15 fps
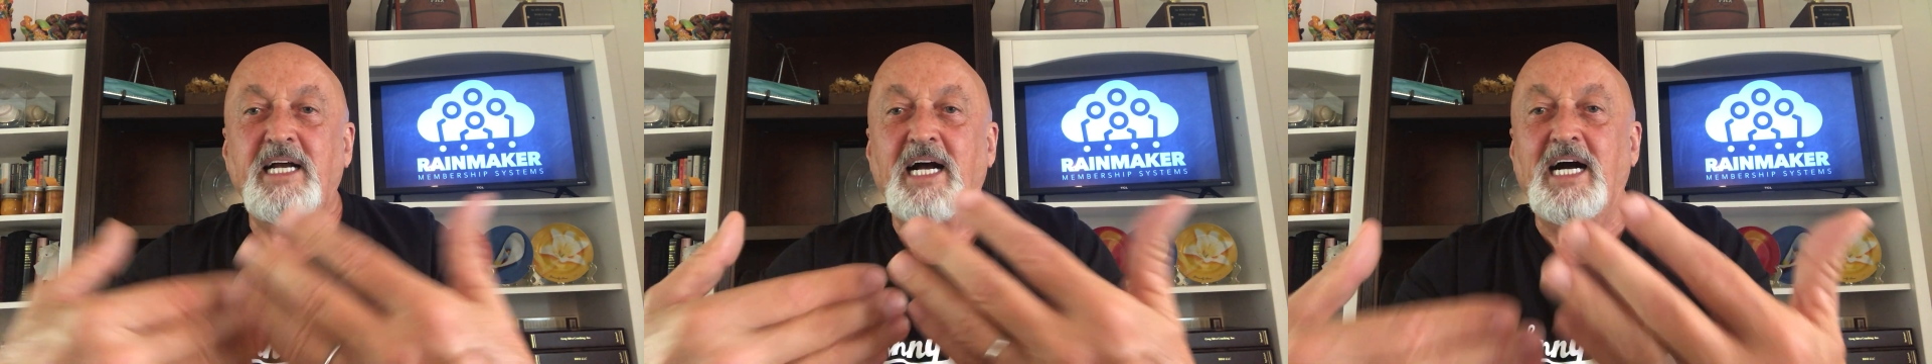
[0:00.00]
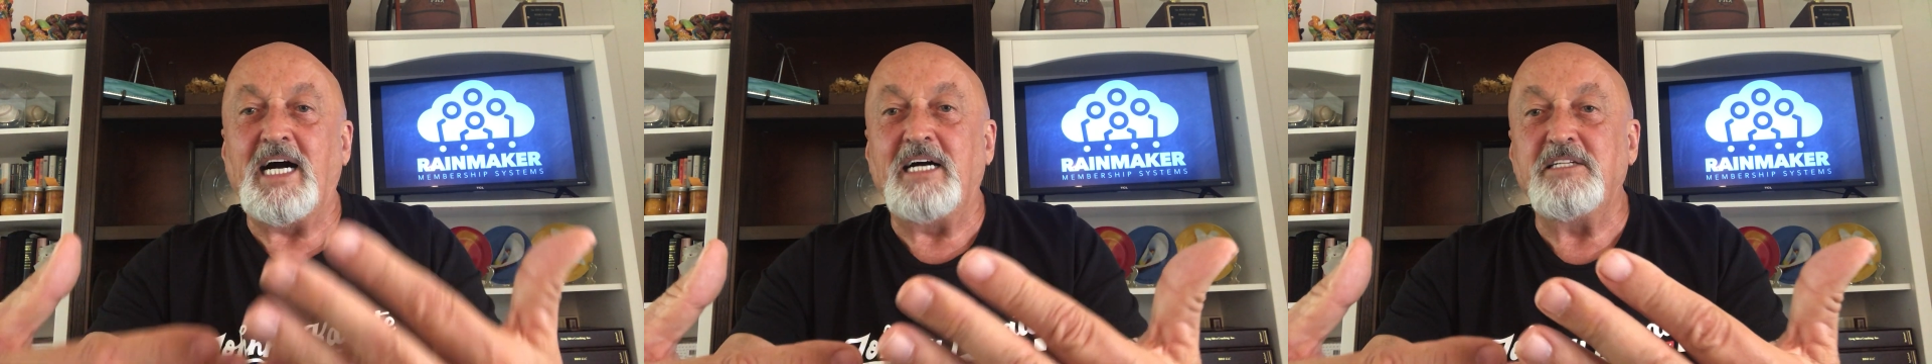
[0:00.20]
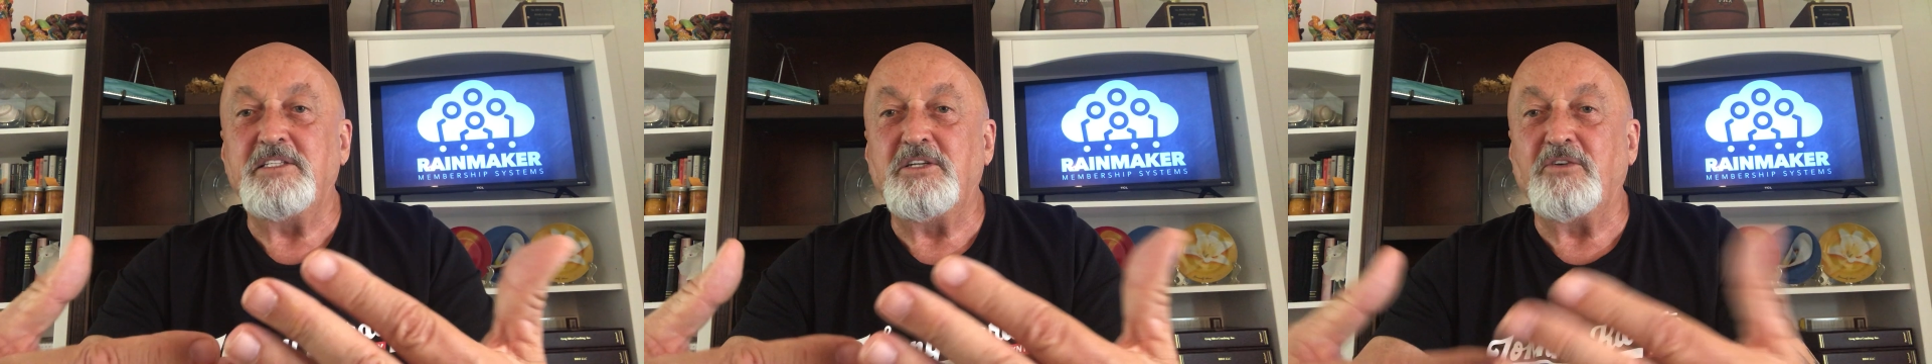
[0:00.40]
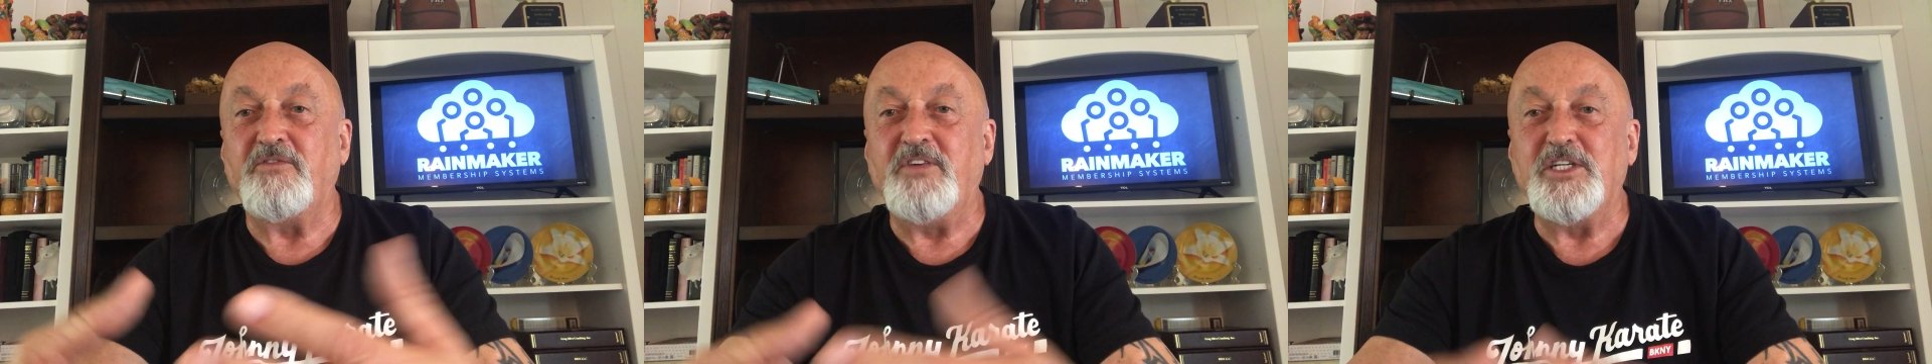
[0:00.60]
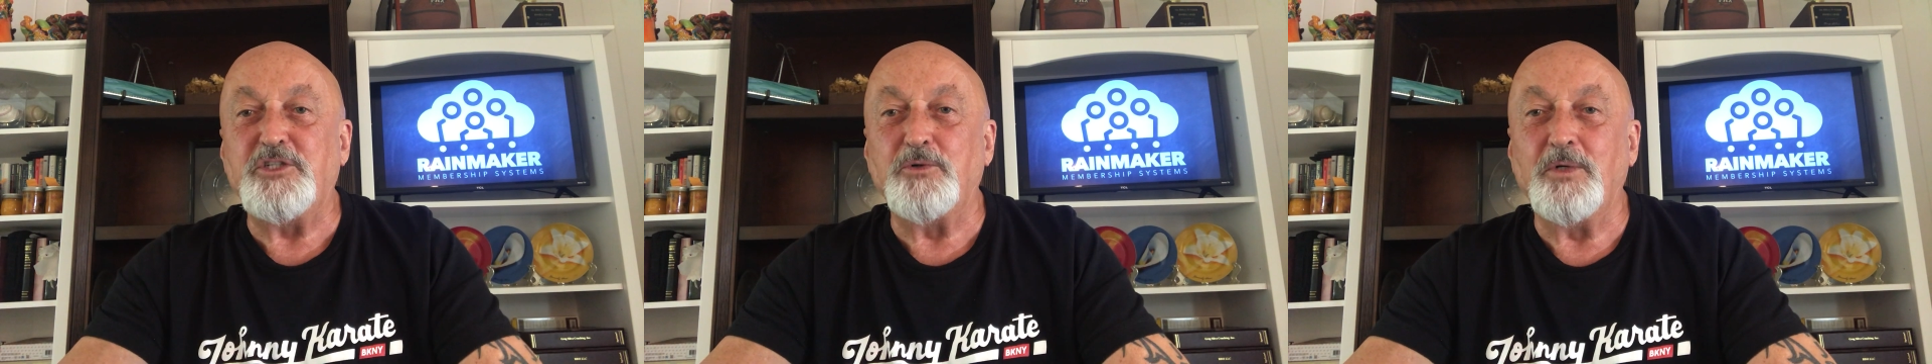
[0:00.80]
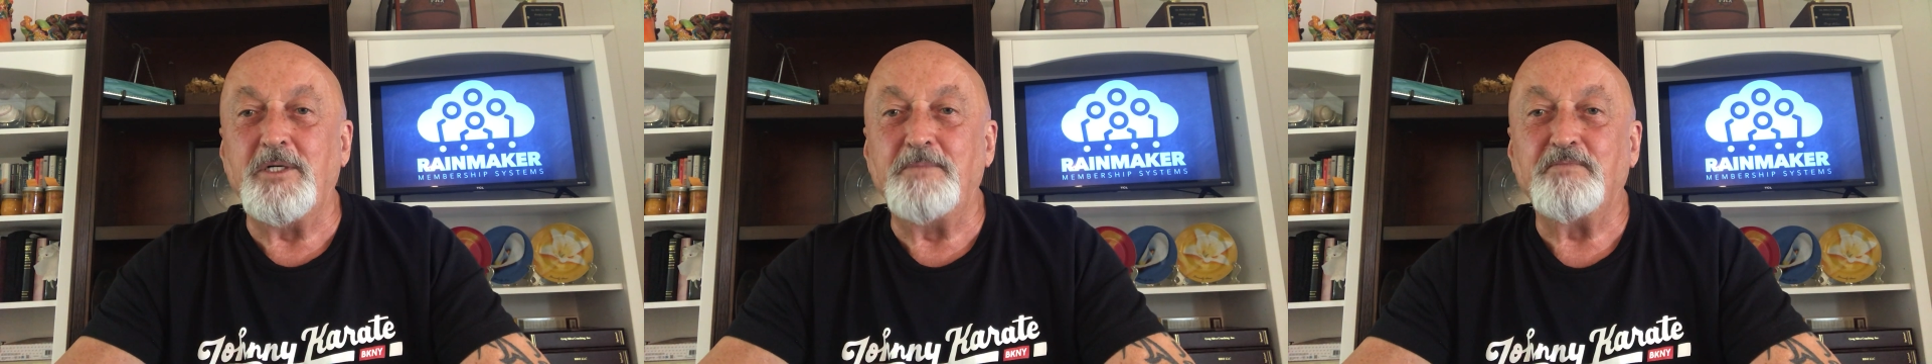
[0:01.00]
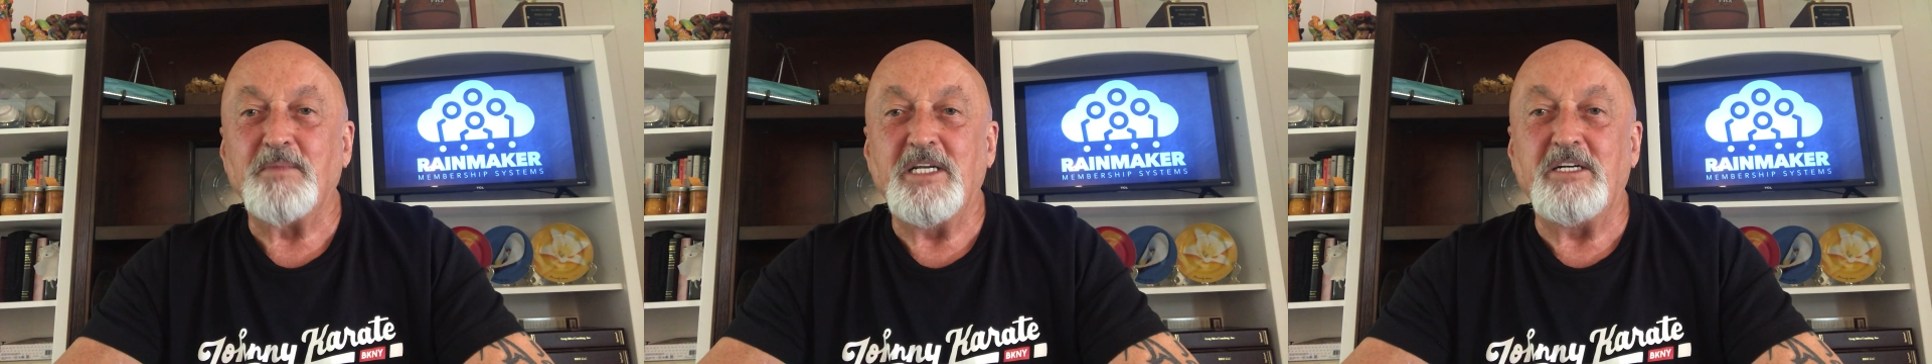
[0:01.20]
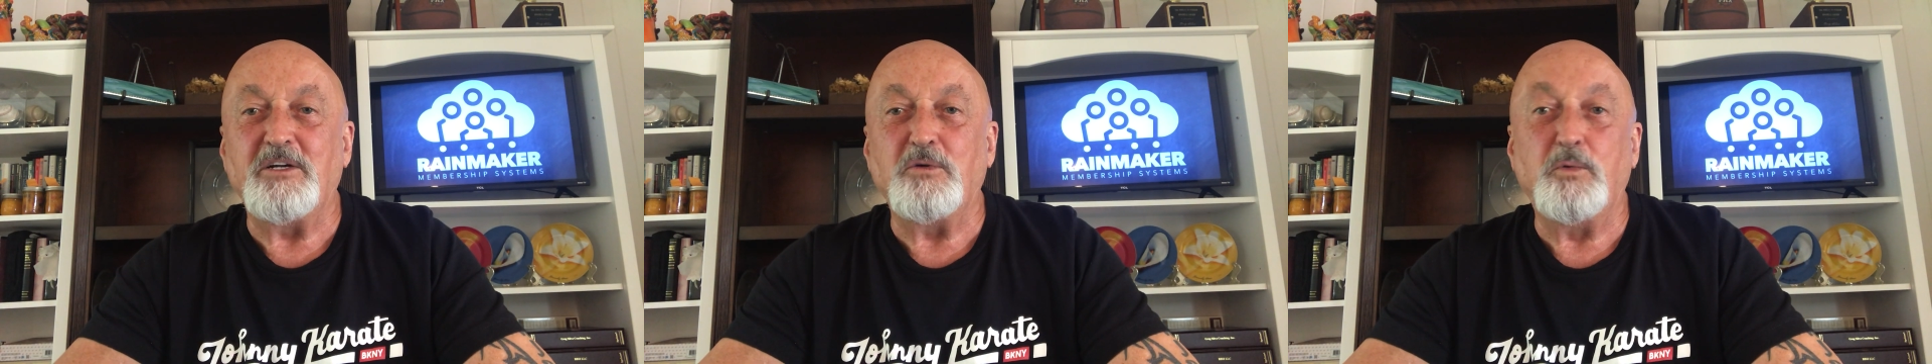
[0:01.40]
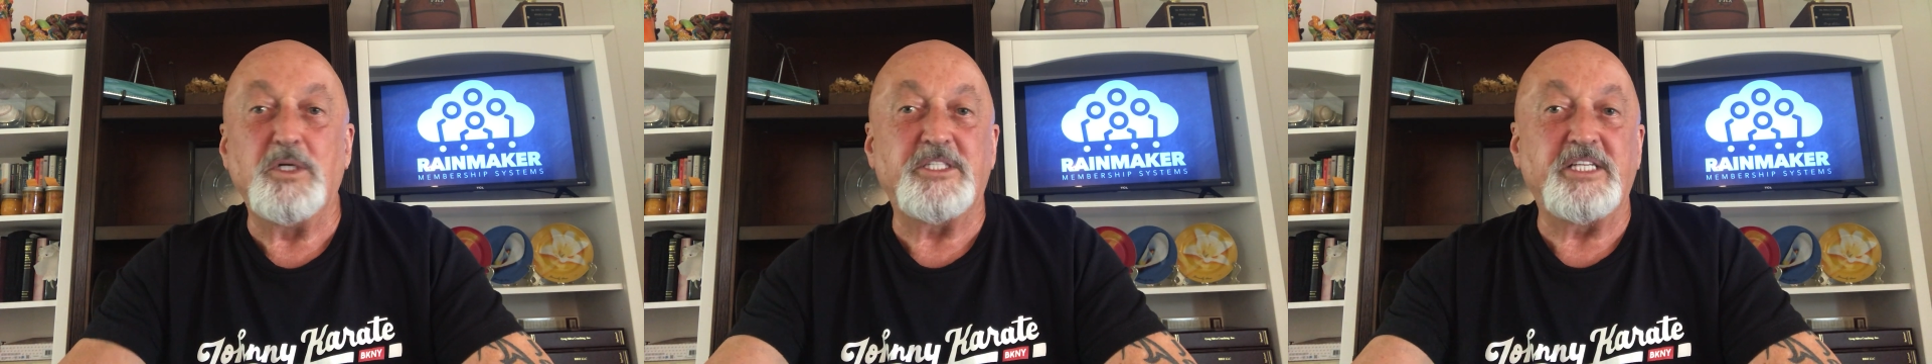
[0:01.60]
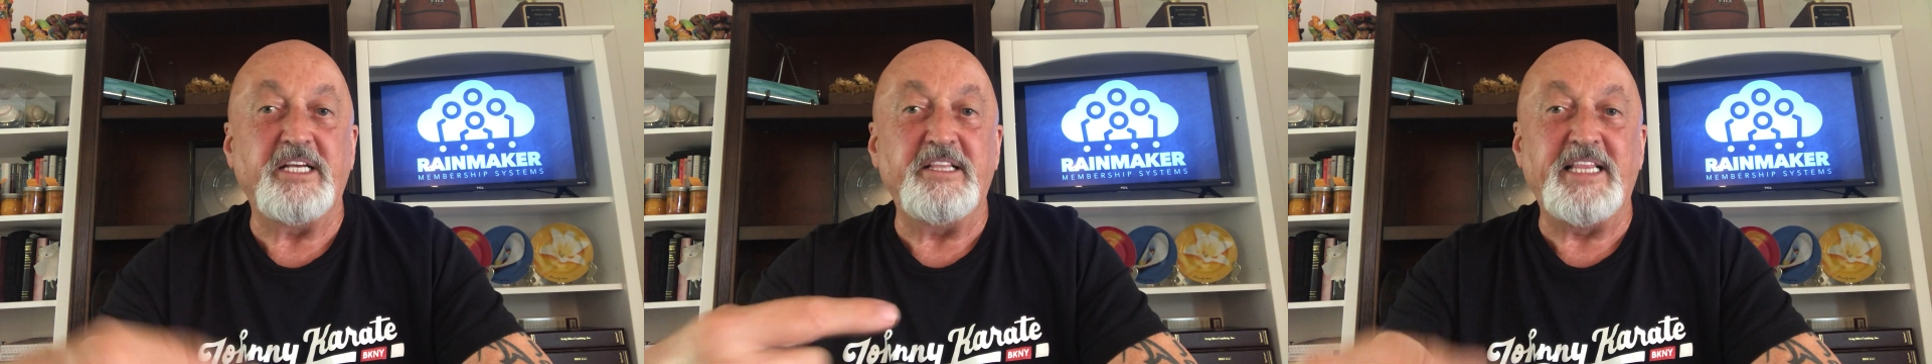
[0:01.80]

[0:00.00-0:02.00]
They're visual. In other words,